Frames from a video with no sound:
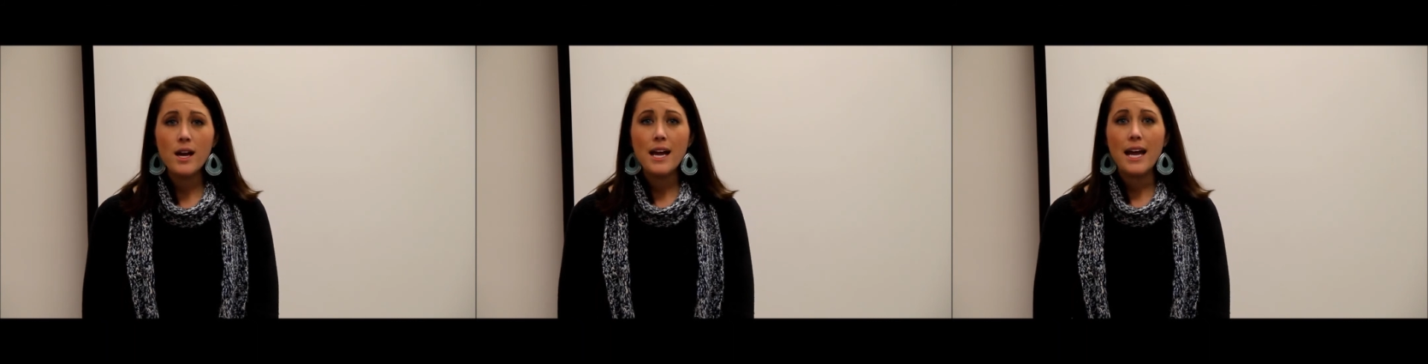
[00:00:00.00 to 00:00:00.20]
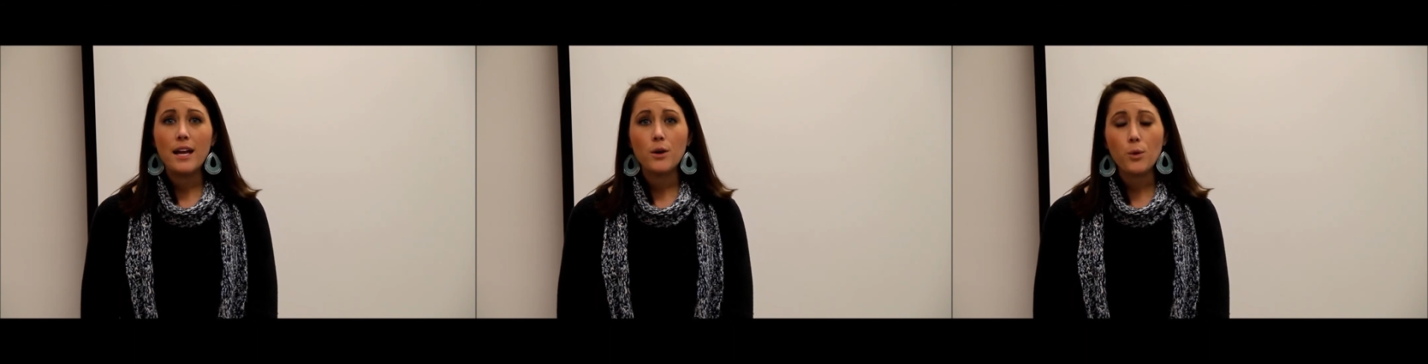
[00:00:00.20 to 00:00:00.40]

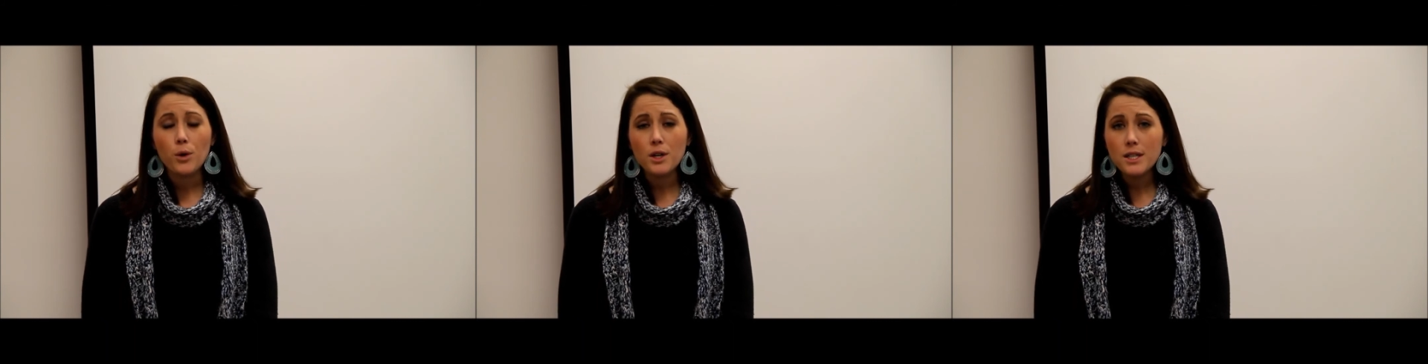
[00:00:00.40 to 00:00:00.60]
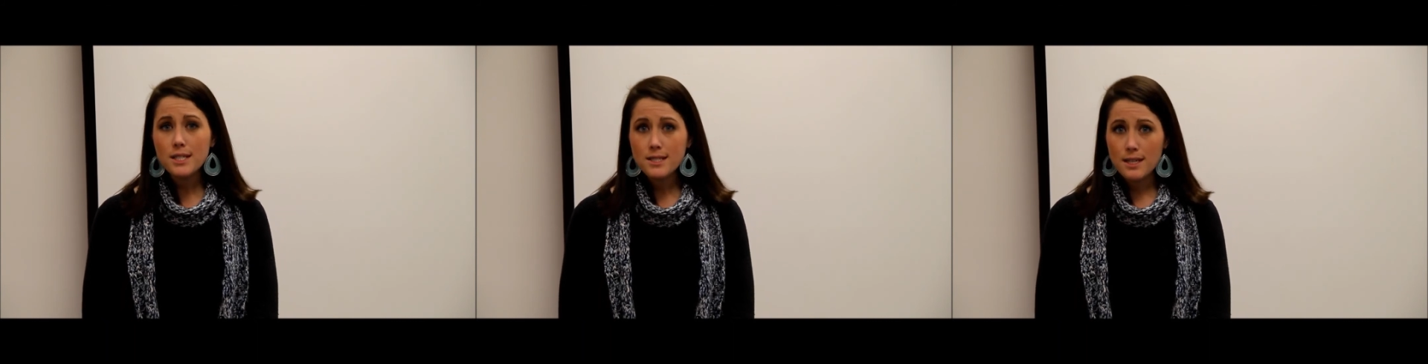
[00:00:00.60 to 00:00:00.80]
In order
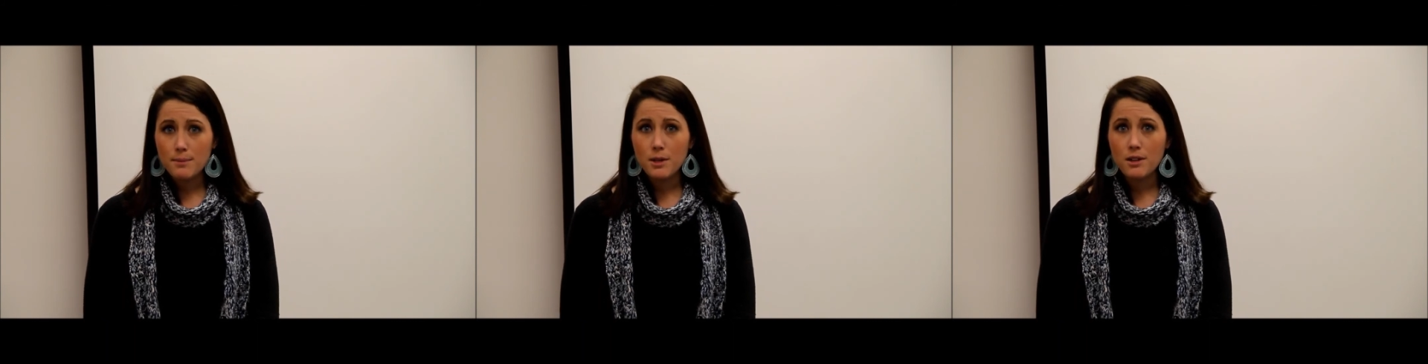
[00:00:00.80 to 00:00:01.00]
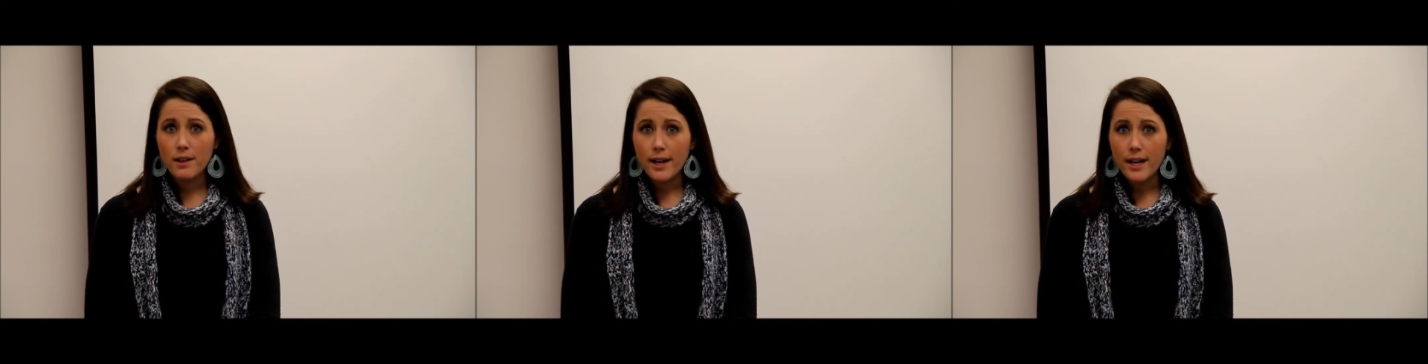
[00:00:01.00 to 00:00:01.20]
to
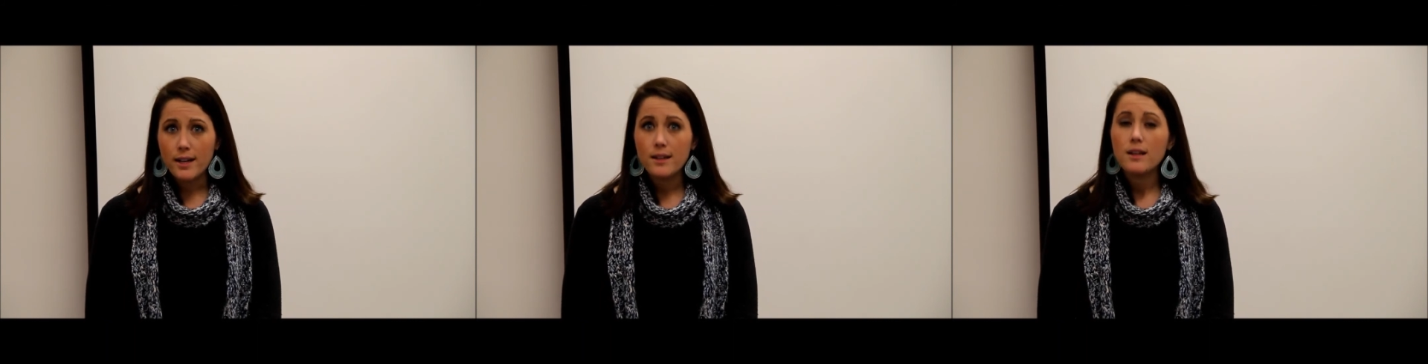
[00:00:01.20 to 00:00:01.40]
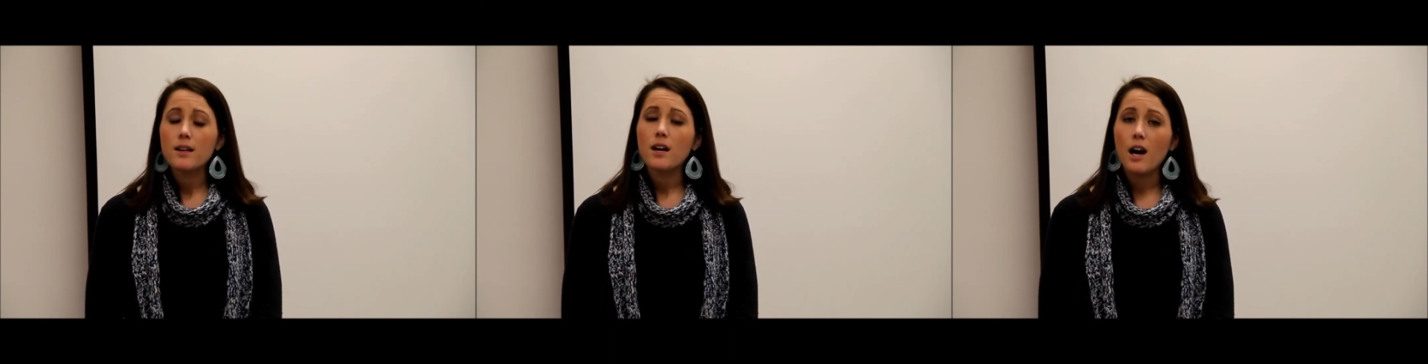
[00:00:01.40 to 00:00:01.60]
stimulate
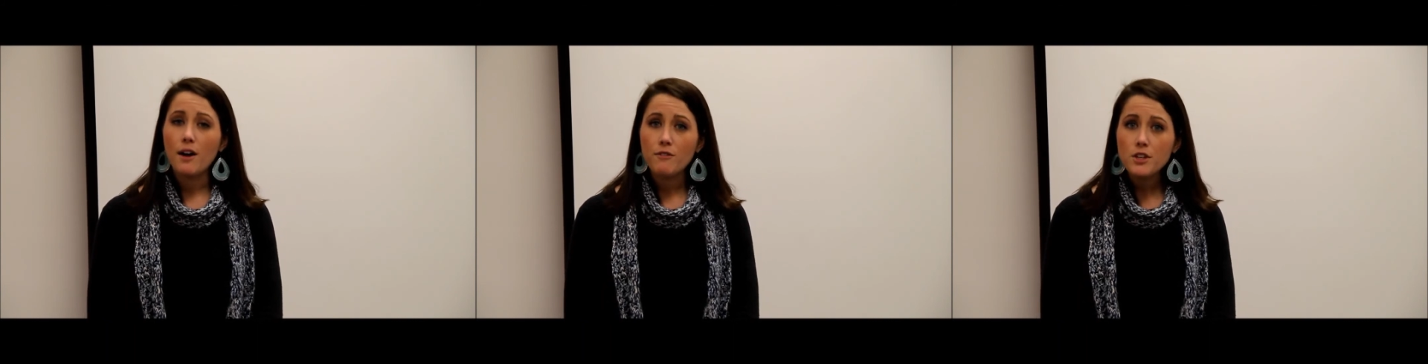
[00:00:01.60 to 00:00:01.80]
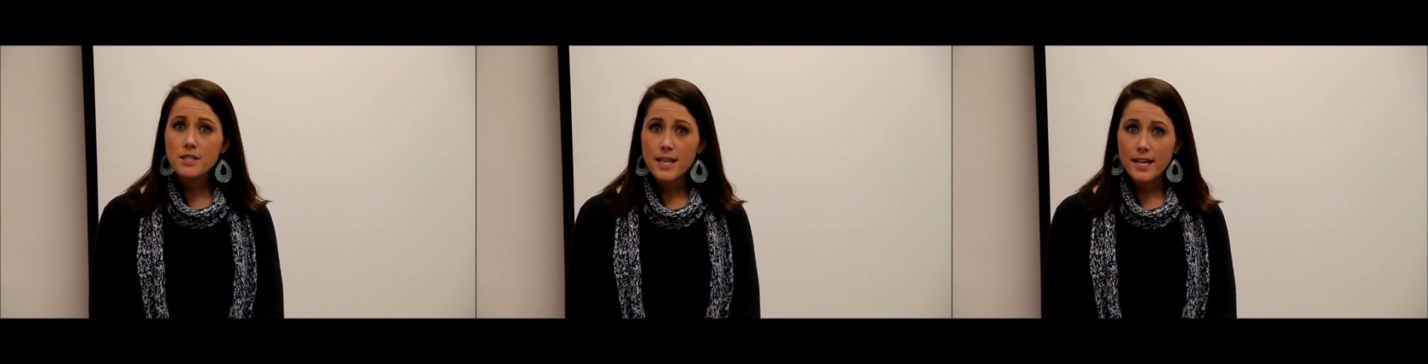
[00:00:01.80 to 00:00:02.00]

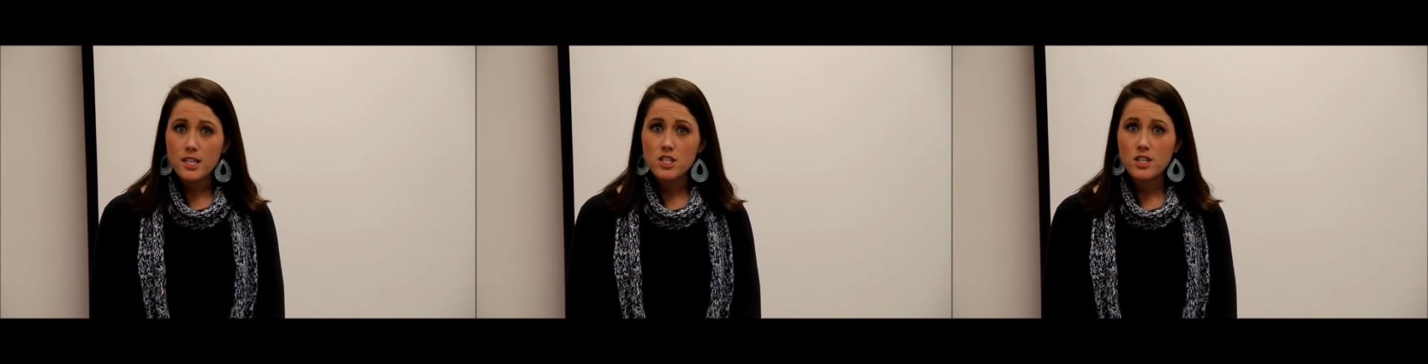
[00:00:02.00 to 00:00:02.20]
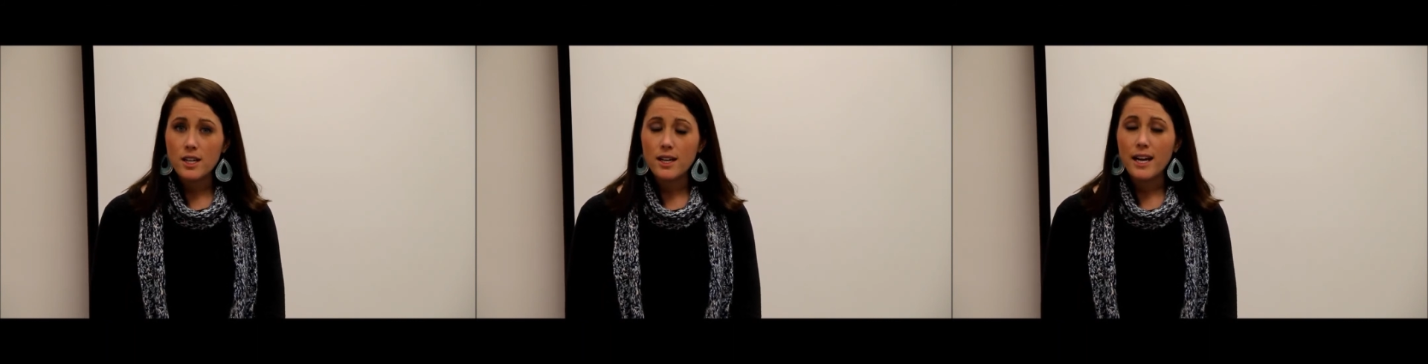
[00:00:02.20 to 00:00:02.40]

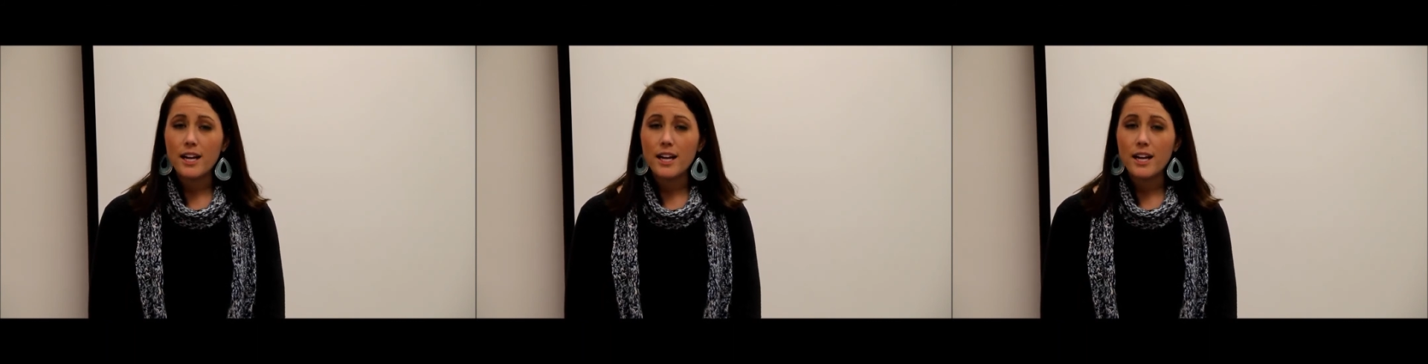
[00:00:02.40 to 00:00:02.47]
conversation